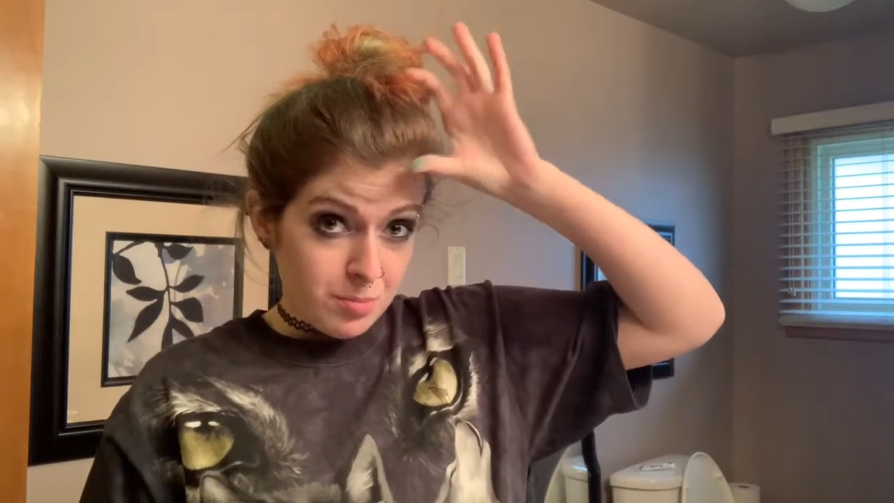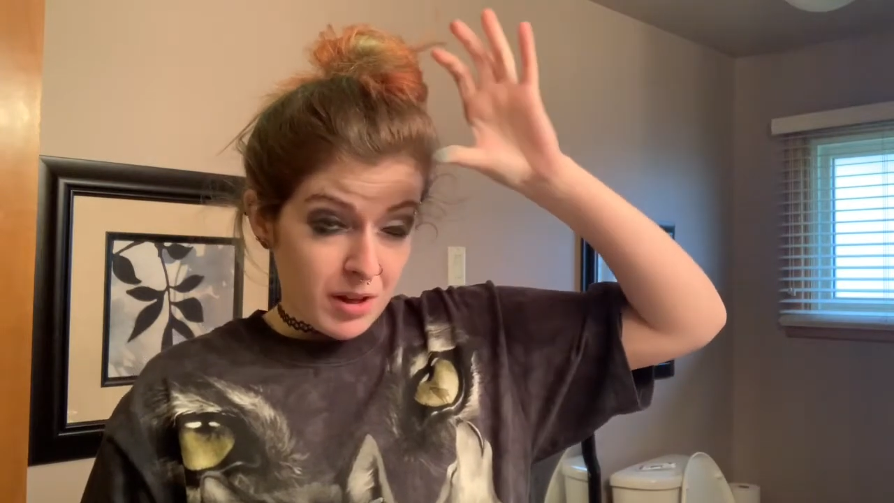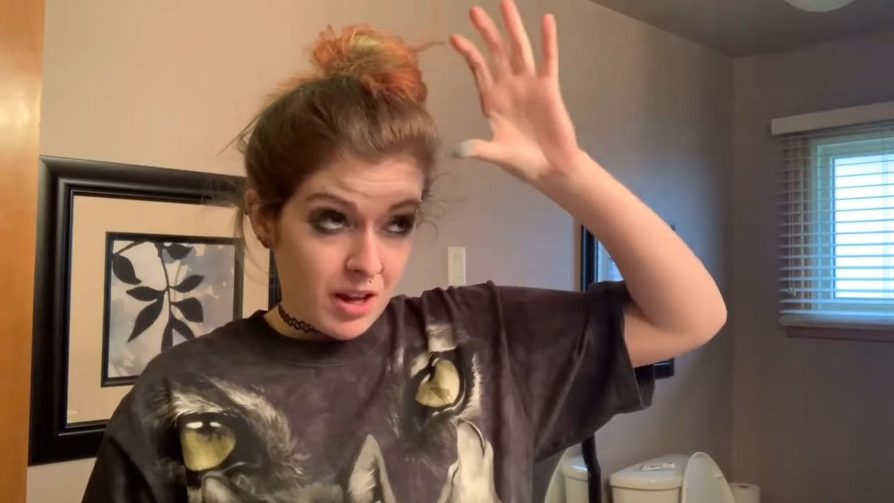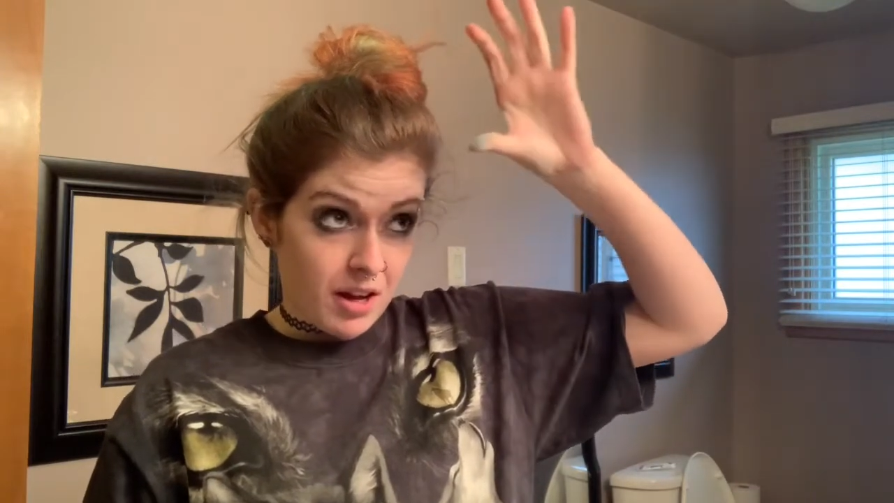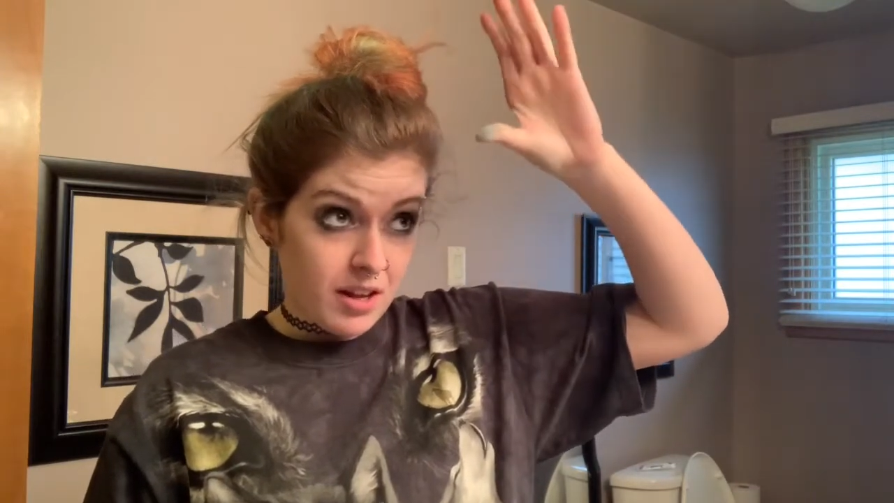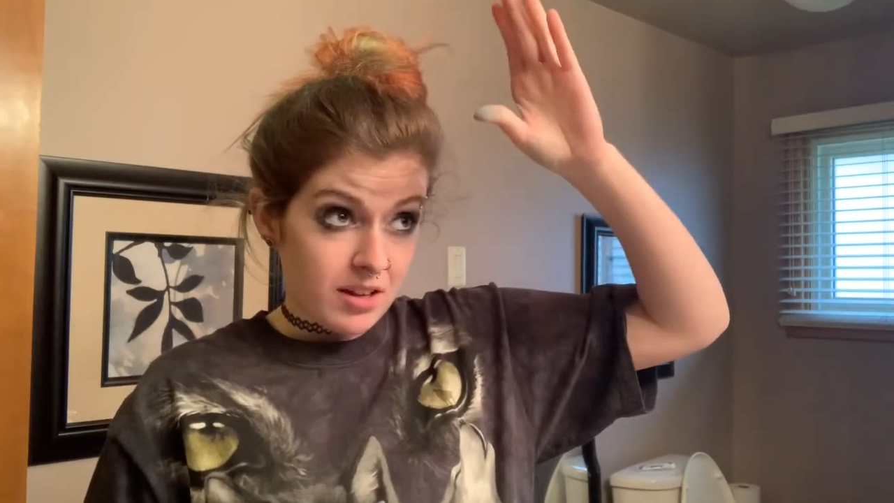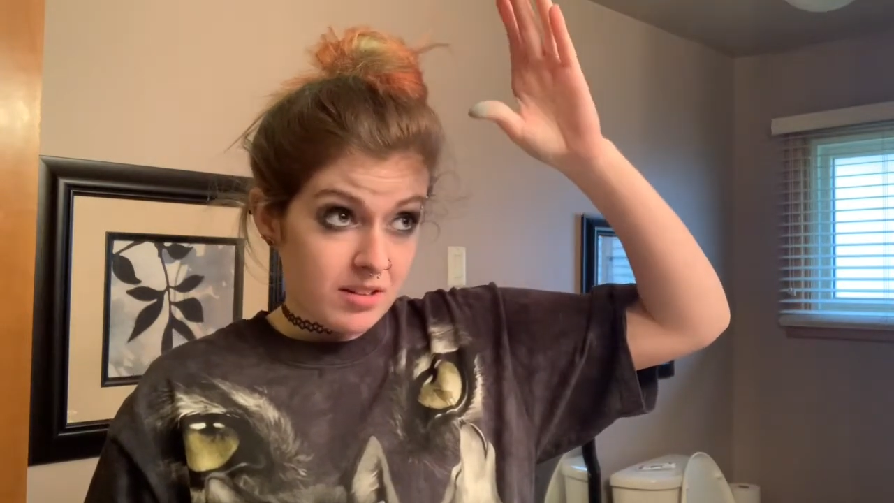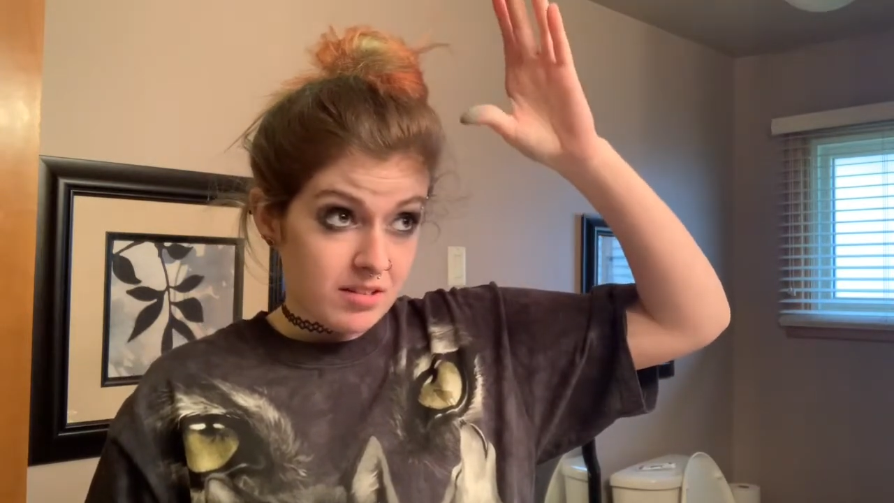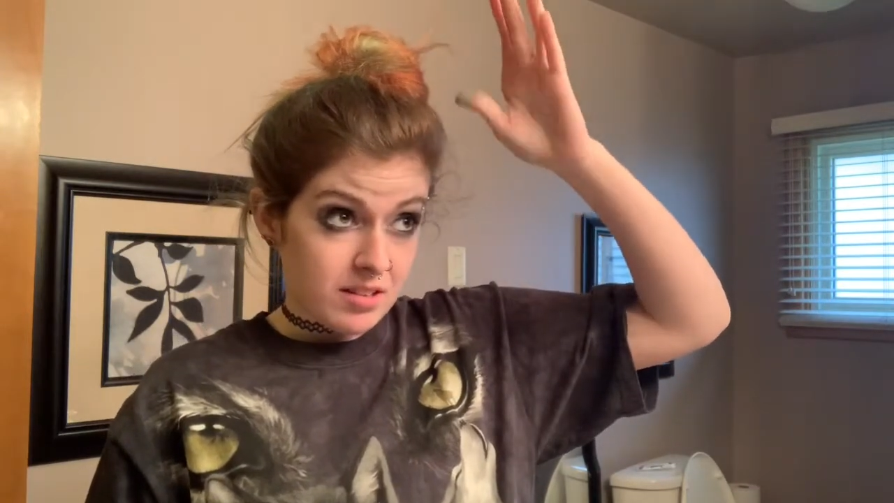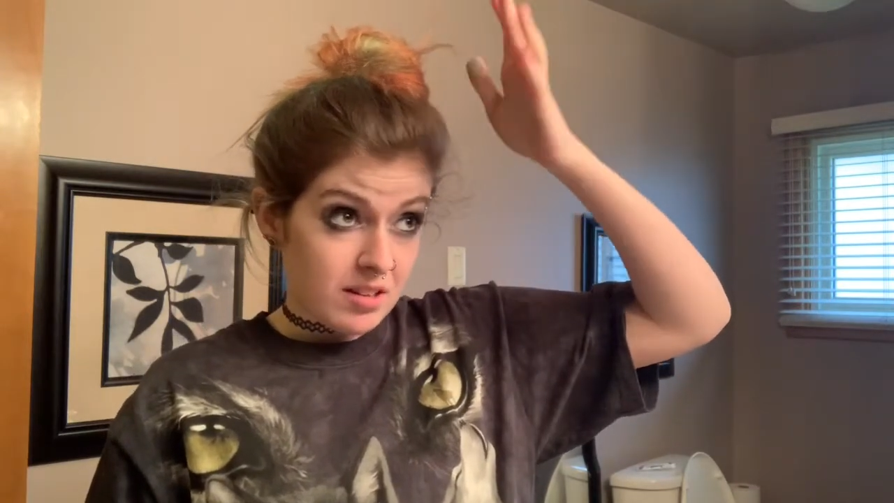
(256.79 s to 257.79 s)

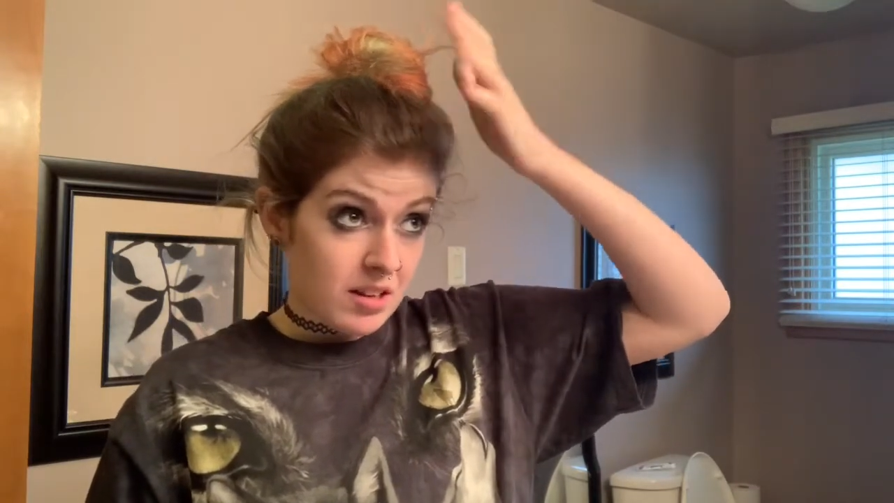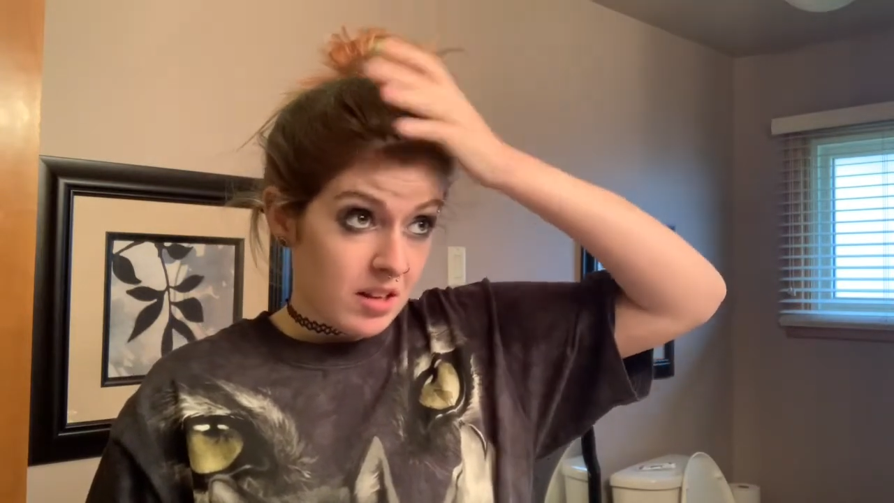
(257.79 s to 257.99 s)
because